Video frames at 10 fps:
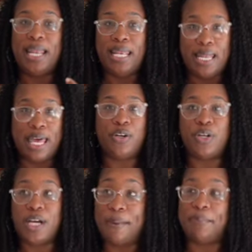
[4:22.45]

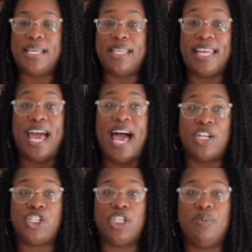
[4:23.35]
leather company that
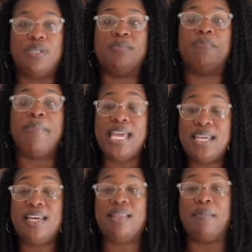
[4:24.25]
actually was
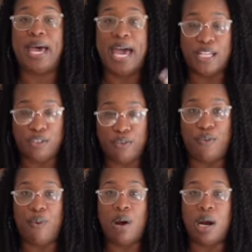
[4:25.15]
making the bags
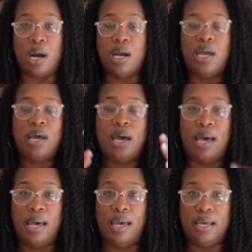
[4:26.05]
for
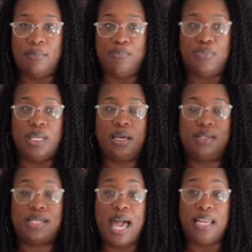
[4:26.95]

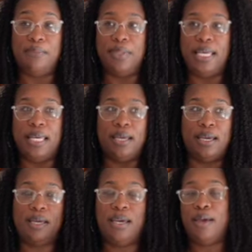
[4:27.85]
Teddy Blake